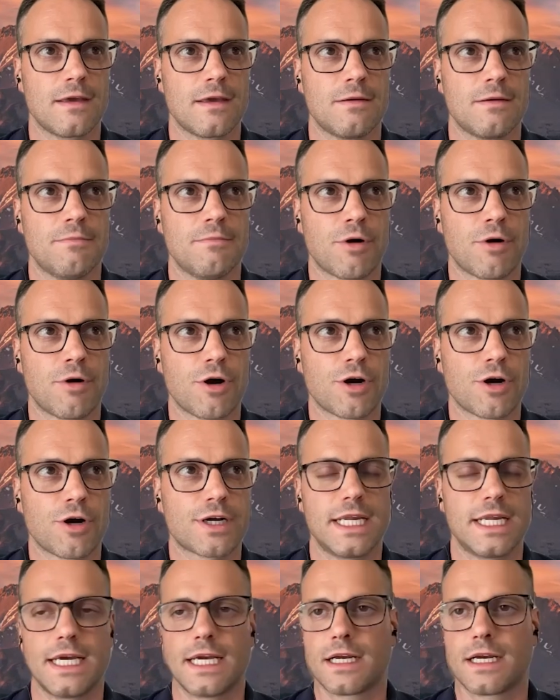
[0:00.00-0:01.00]

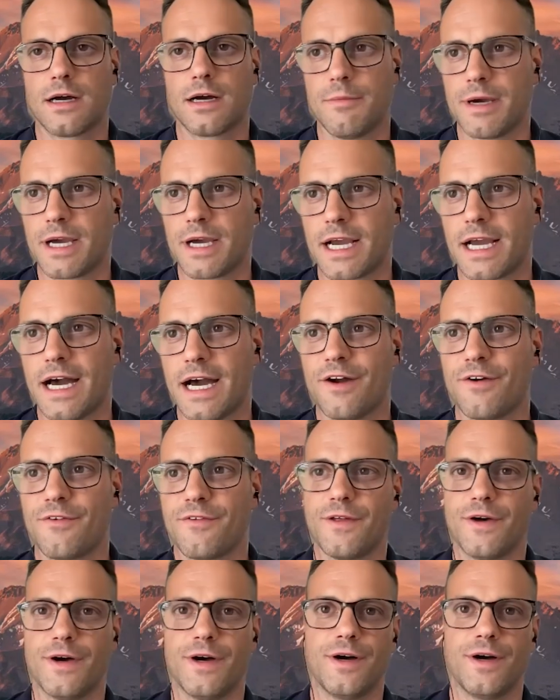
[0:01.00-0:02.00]
marketing coming out of
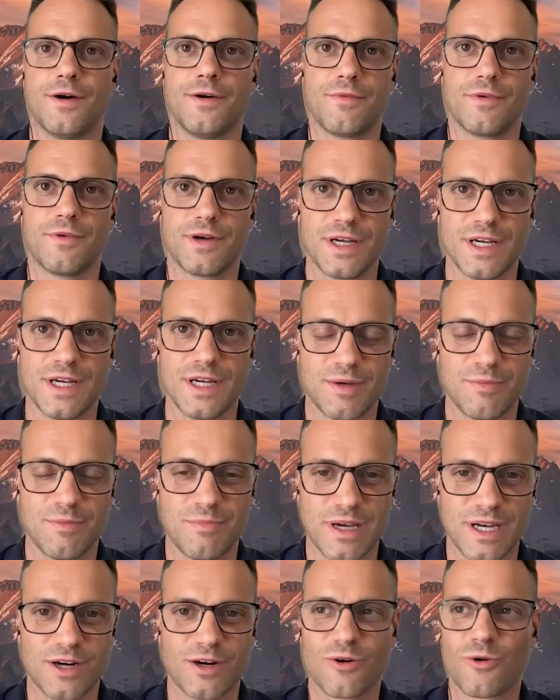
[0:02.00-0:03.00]
the
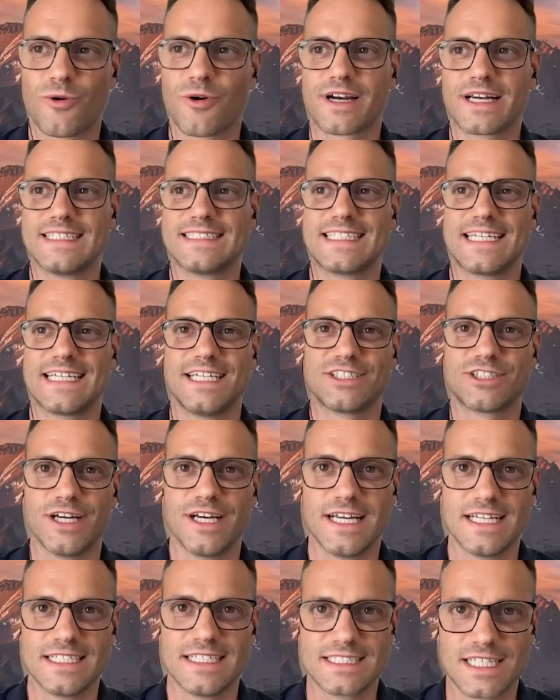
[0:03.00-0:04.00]
bigger
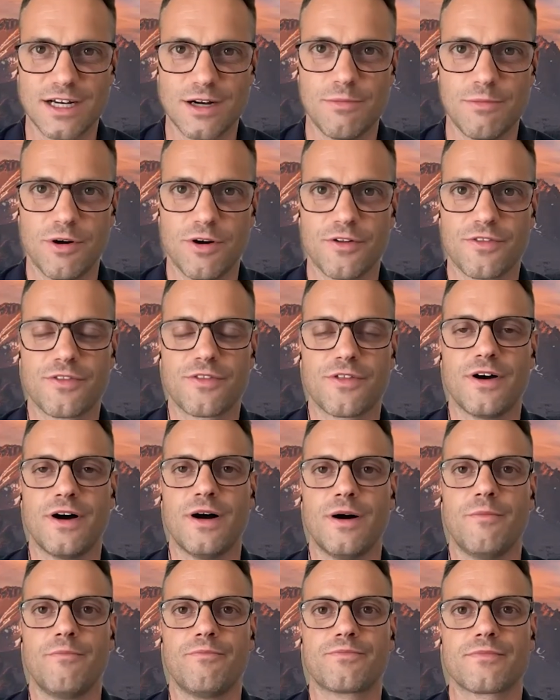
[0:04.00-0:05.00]
organizations that are both
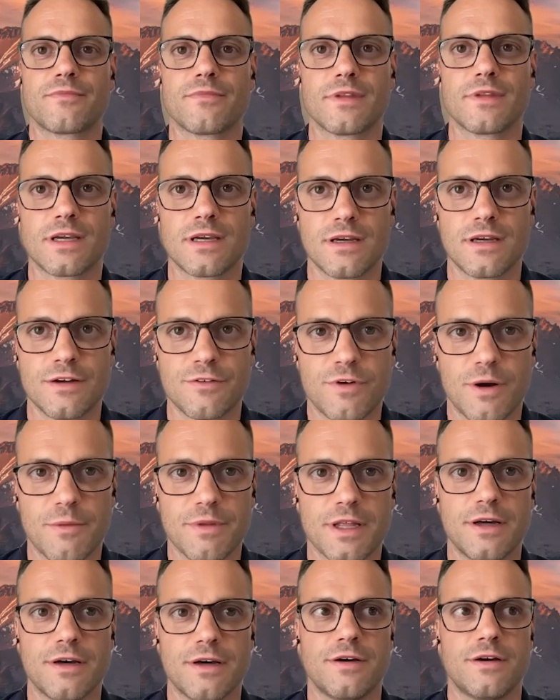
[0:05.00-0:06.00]
um, from
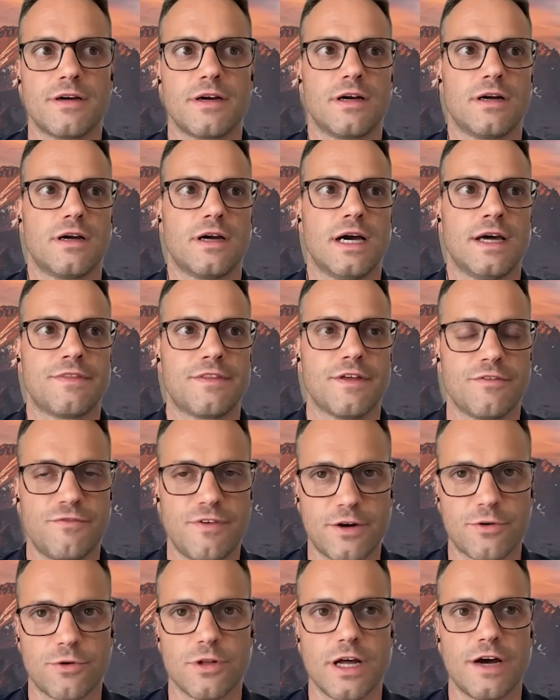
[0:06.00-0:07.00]
the at the
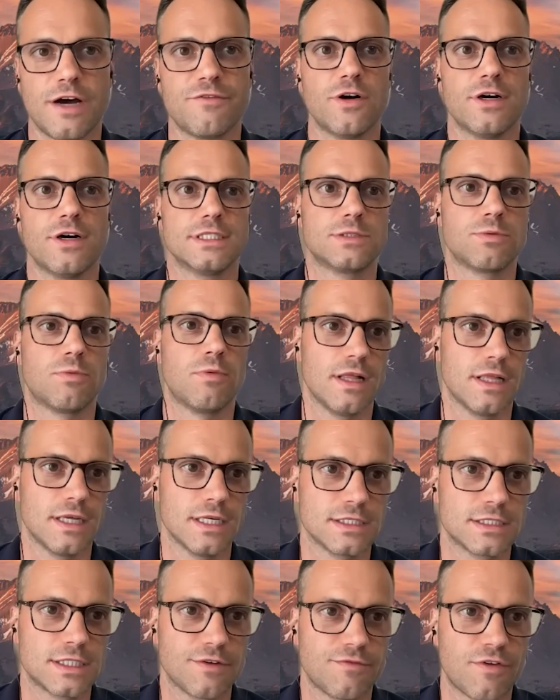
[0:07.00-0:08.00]
federal level as well as
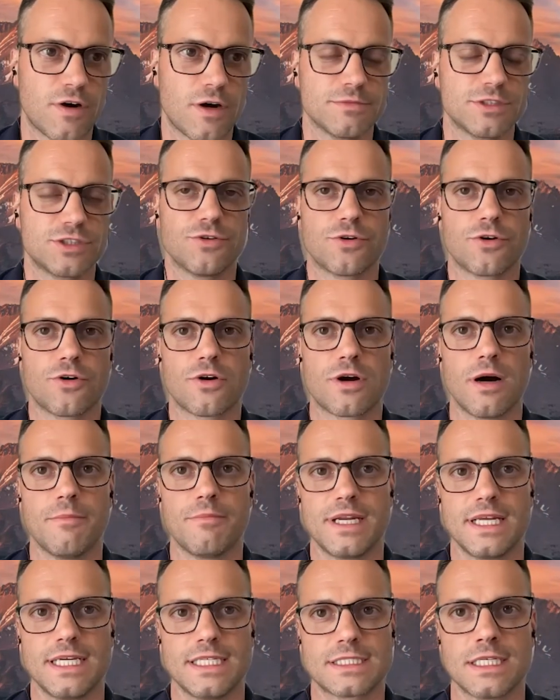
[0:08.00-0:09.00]
the pharmaceutical
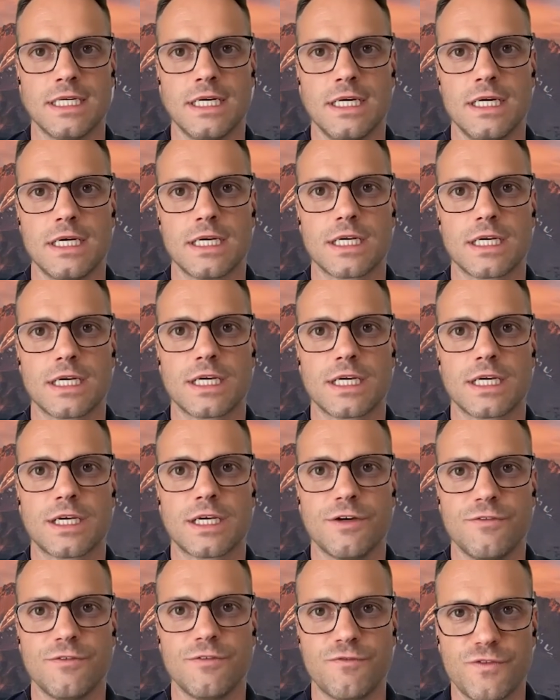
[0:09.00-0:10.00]
companies
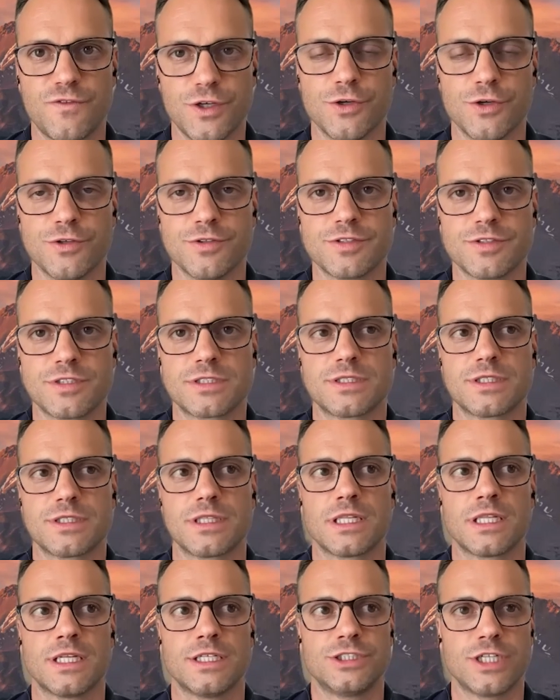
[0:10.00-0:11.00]
confuse
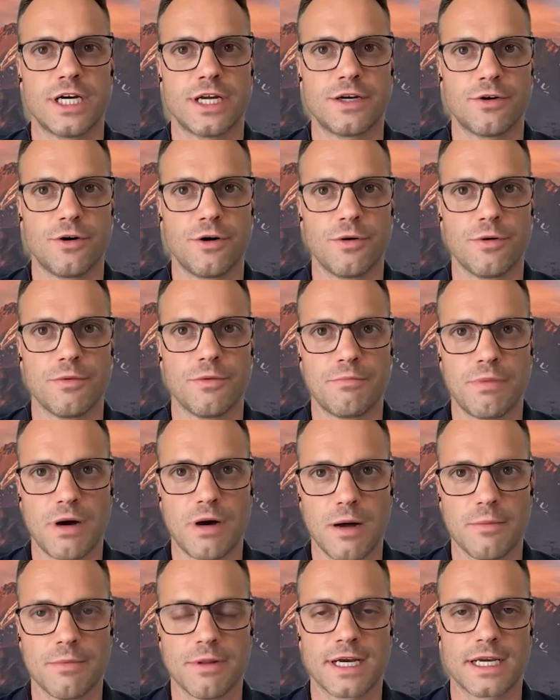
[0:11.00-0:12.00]
the general
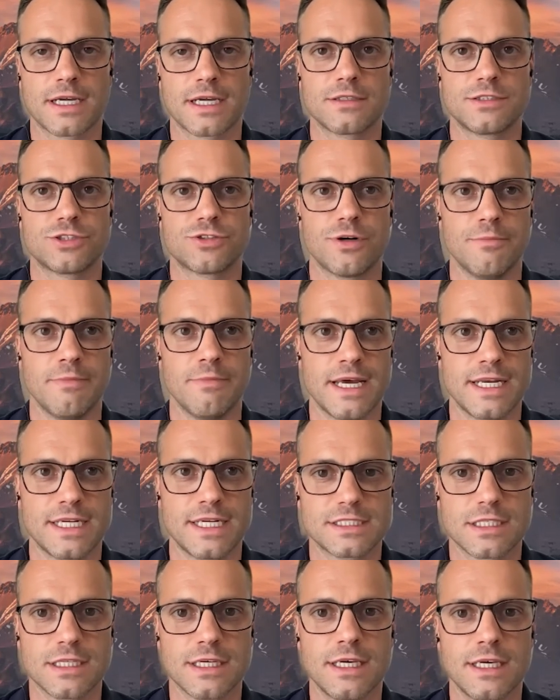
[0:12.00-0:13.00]
public
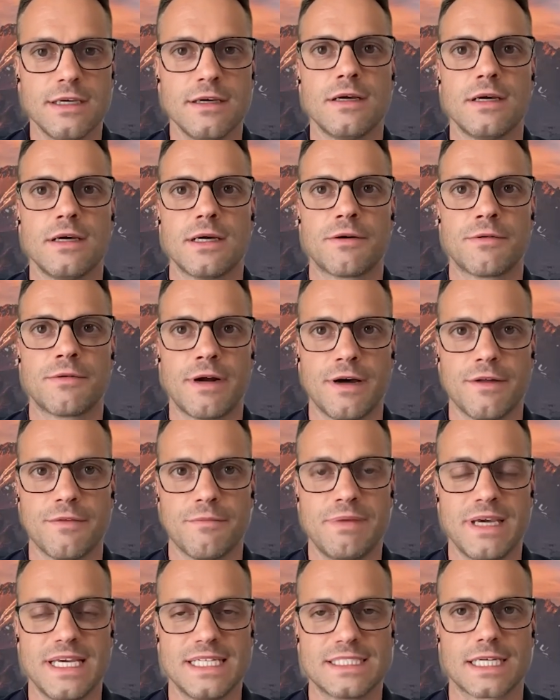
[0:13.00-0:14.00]
tremendously around
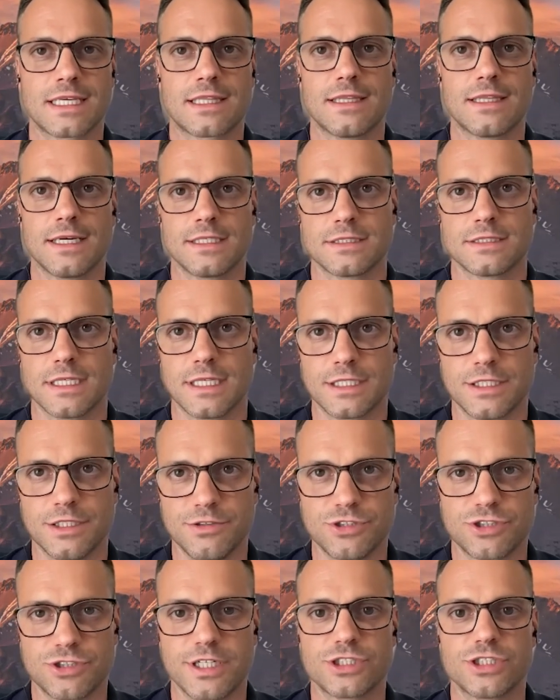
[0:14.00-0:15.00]
basic things like
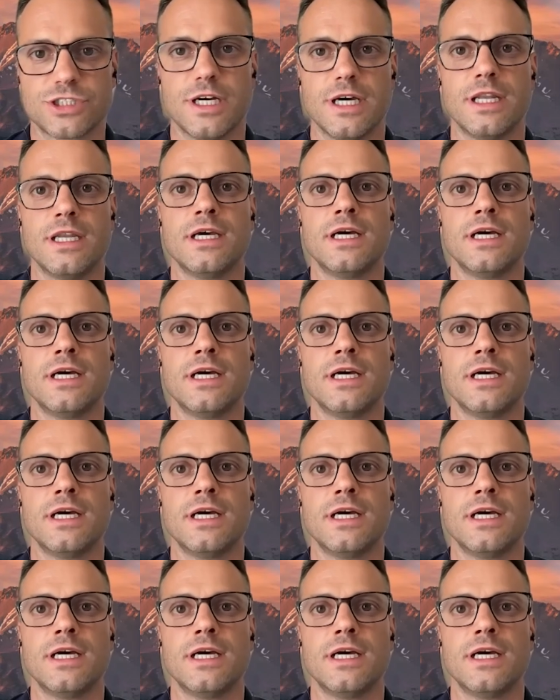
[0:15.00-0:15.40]
nutrition,